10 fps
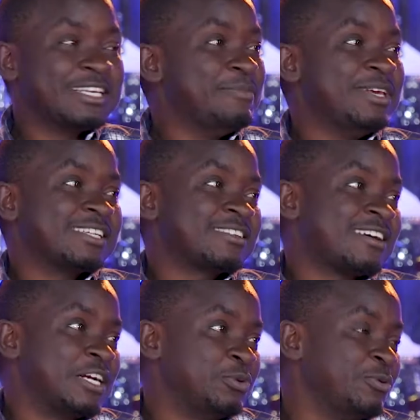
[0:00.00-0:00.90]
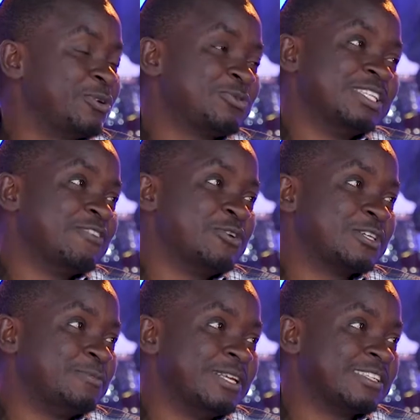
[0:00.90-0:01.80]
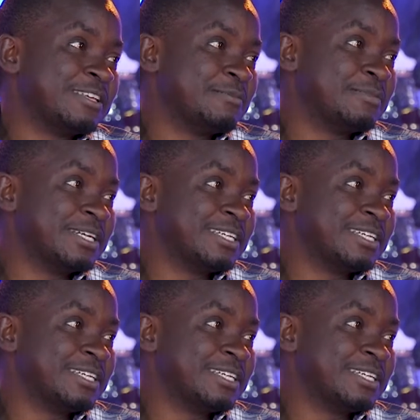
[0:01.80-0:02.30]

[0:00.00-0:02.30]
me ask Kadu, in what ways have you experienced the same thing?